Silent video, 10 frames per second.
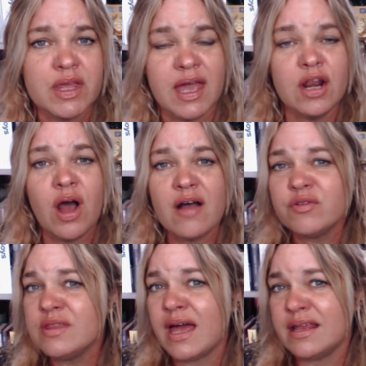And
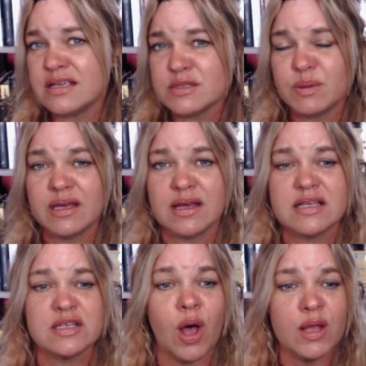often that is
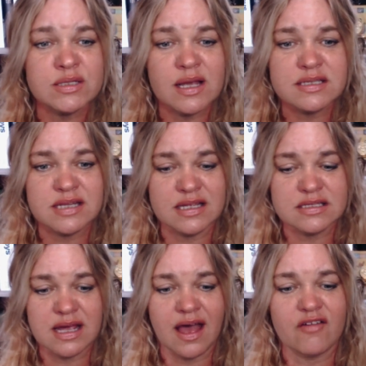because Alsace tends
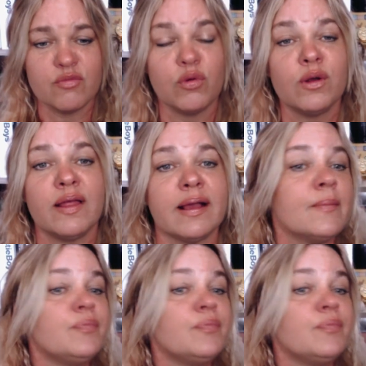to have more like